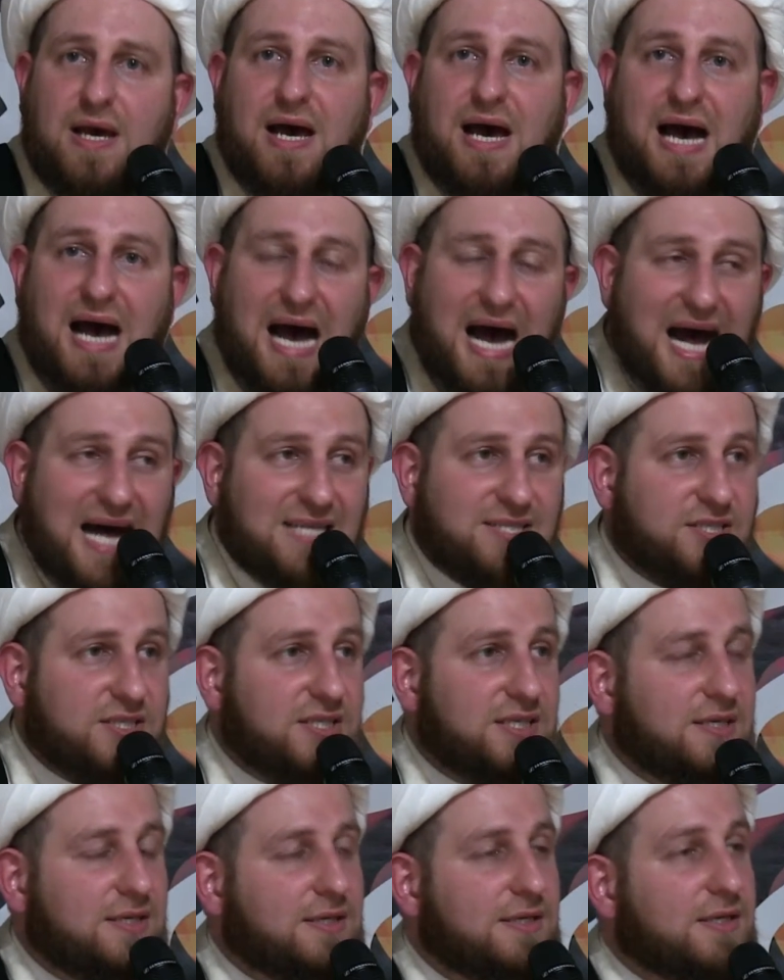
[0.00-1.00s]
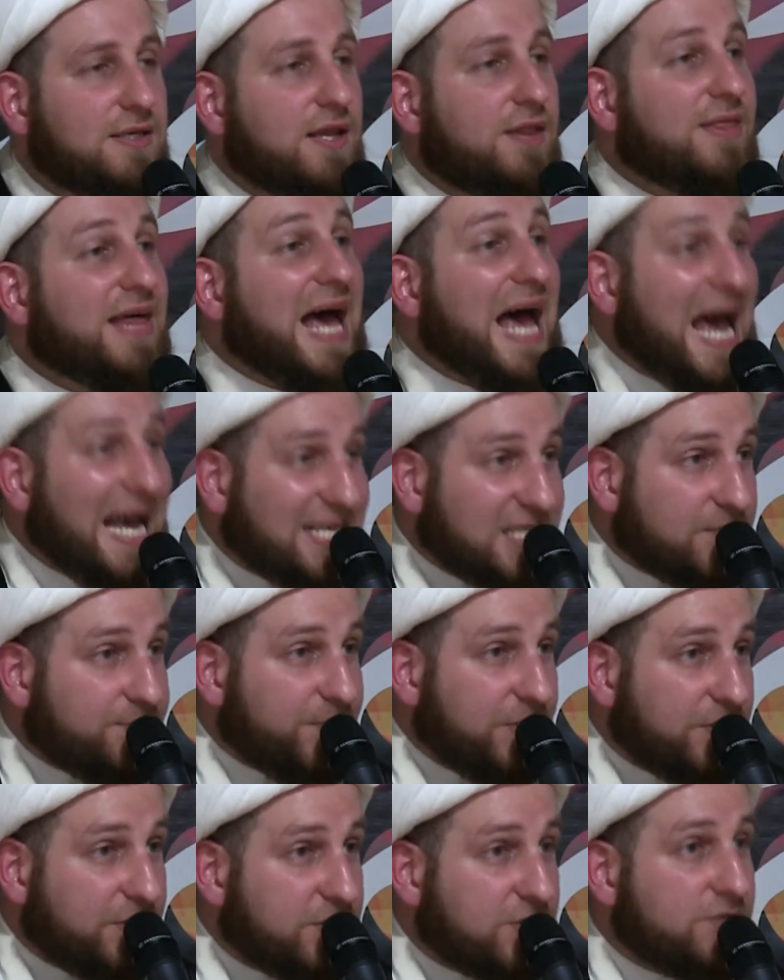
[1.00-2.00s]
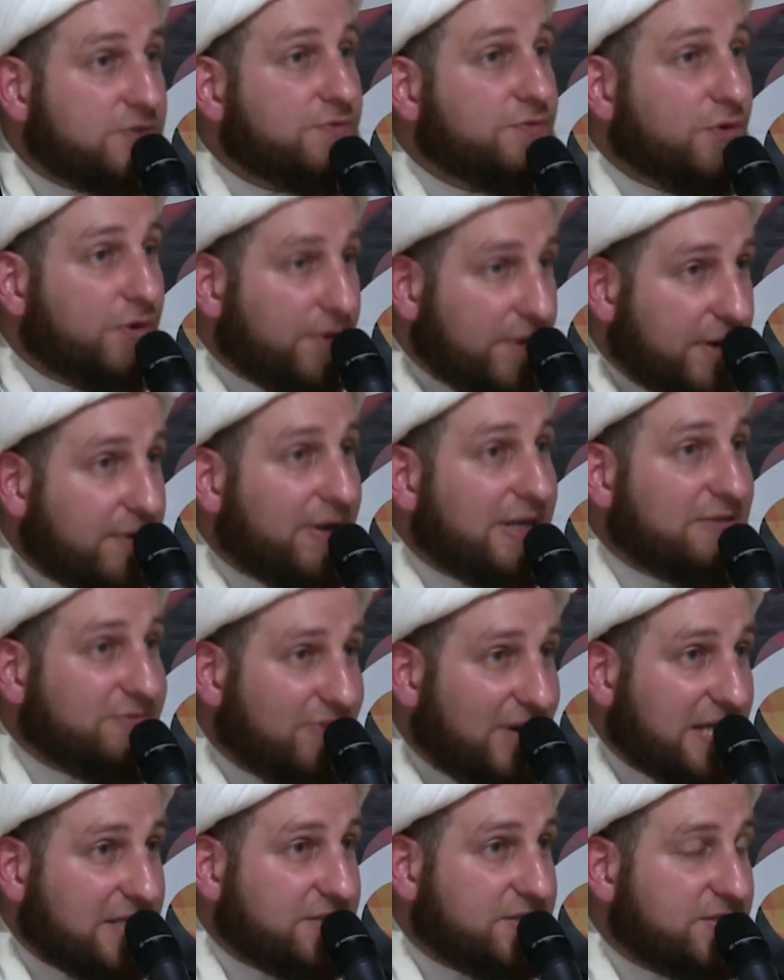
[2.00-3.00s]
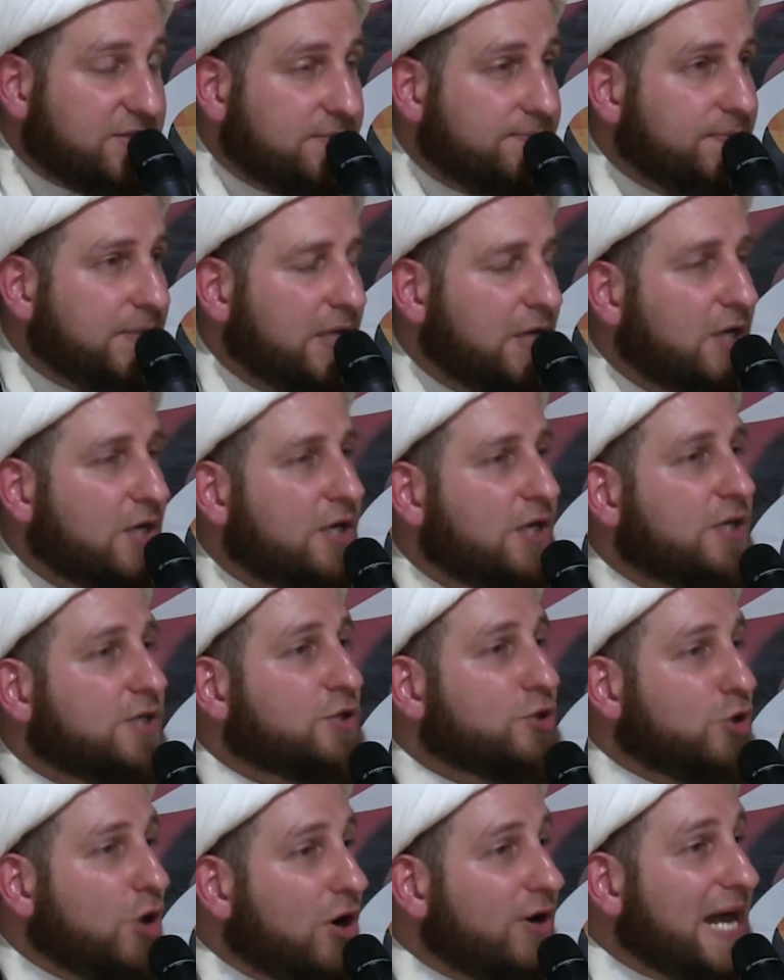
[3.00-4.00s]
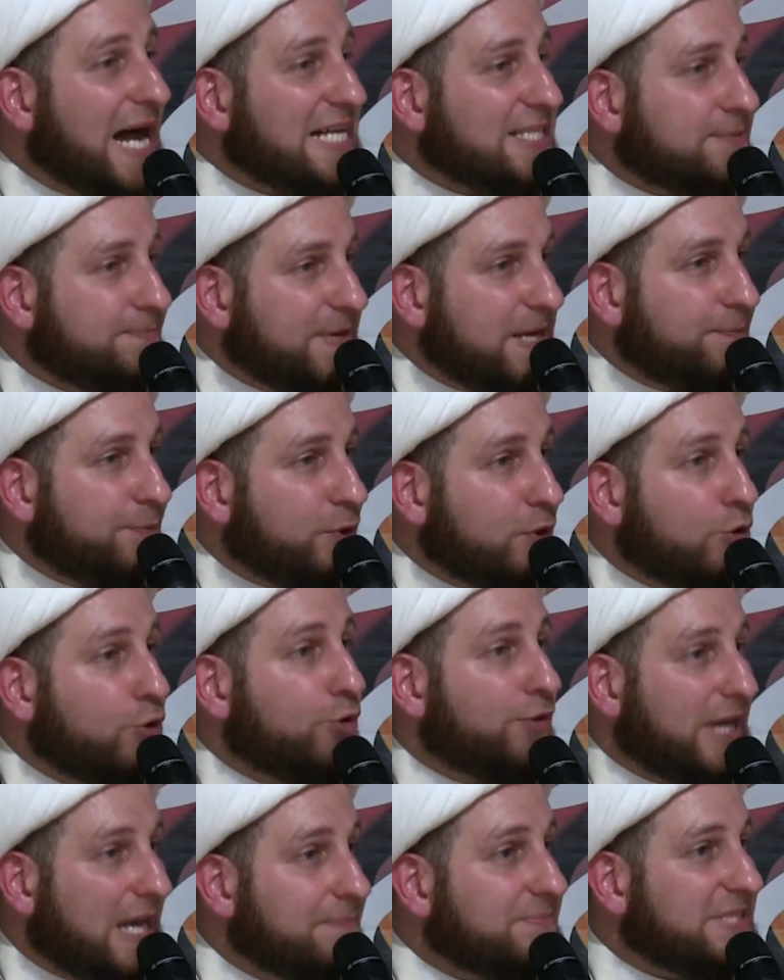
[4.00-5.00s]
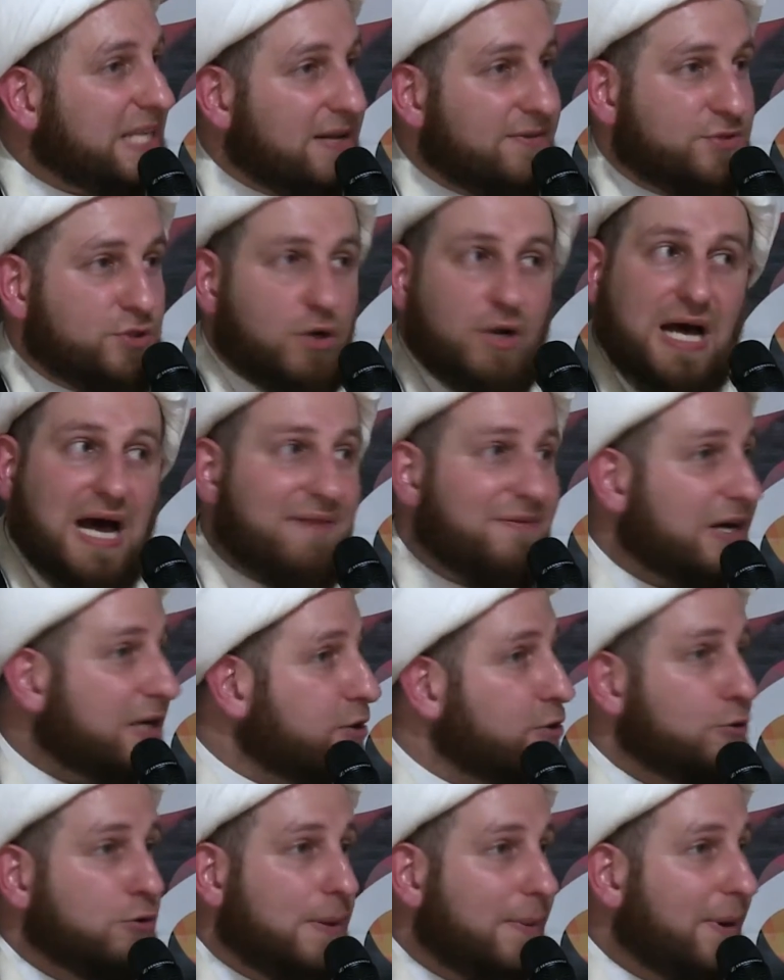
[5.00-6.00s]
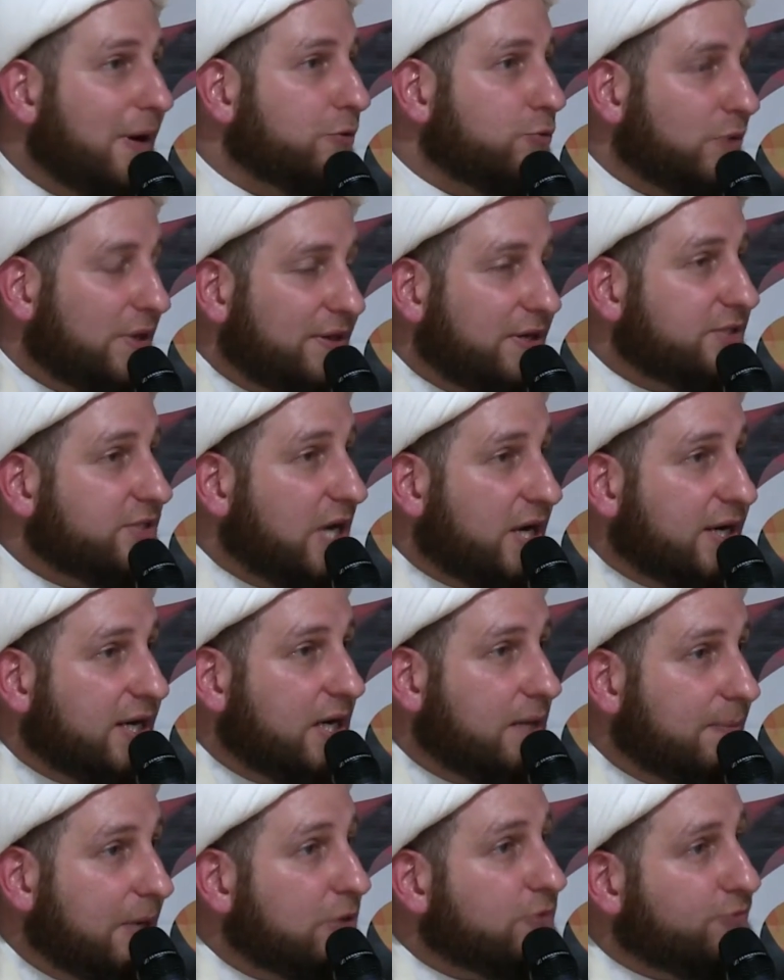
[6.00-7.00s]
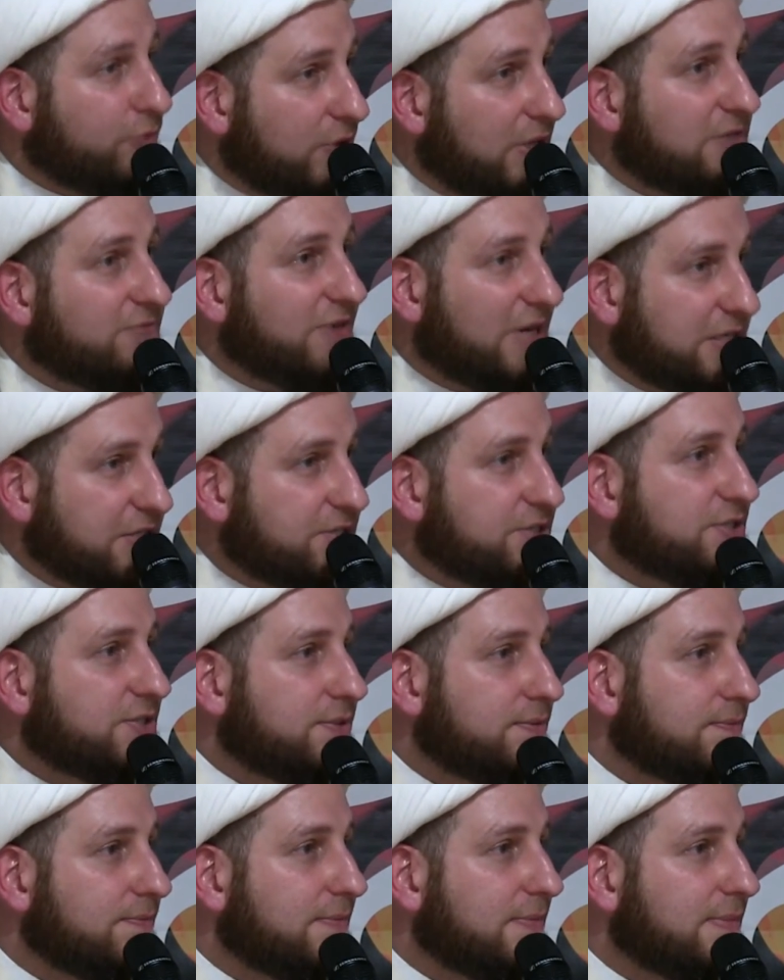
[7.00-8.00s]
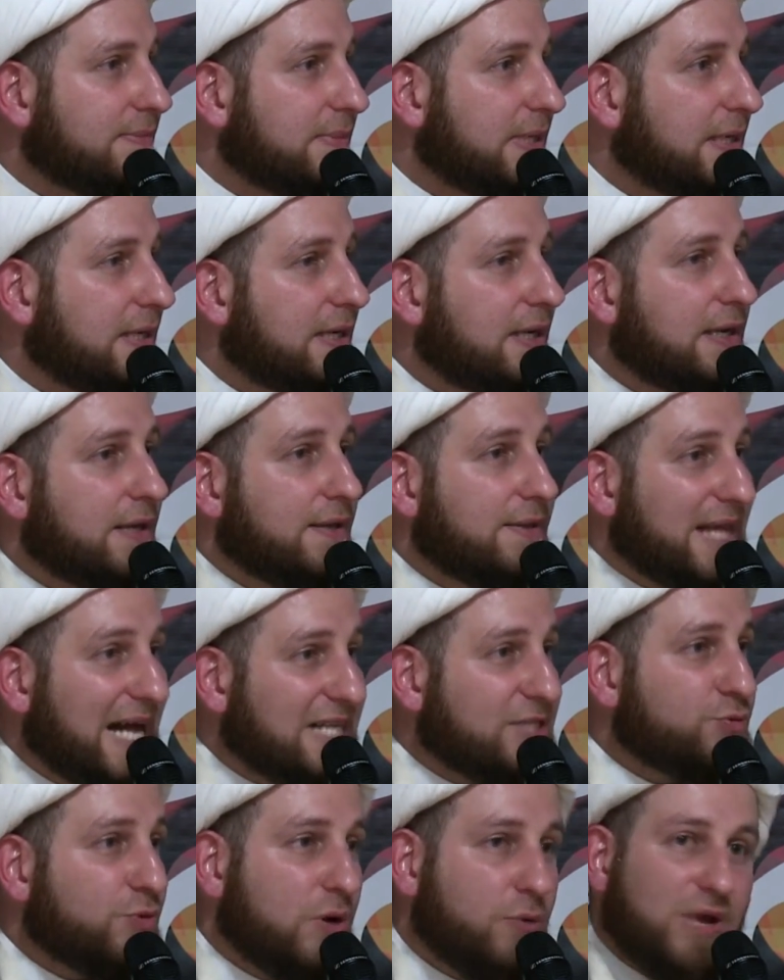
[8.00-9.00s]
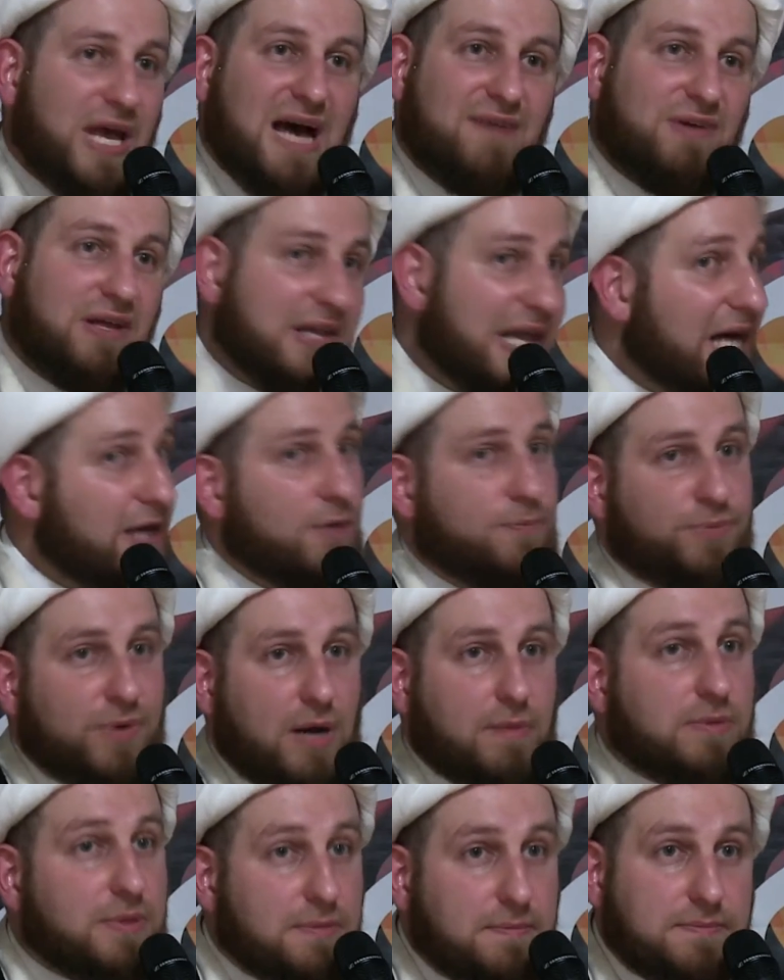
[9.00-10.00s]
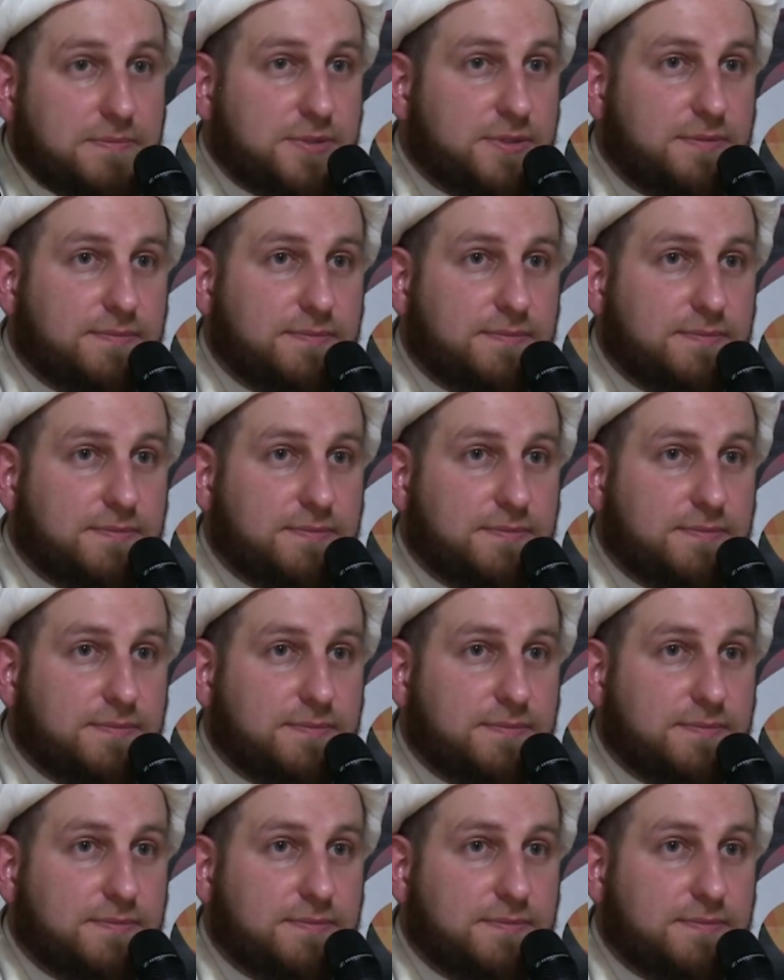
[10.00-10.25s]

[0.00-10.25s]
Ask the experts for their advice. Don't ask people who themselves don't have a clue about what they're talking about for advice. That's where we have a lot of problems.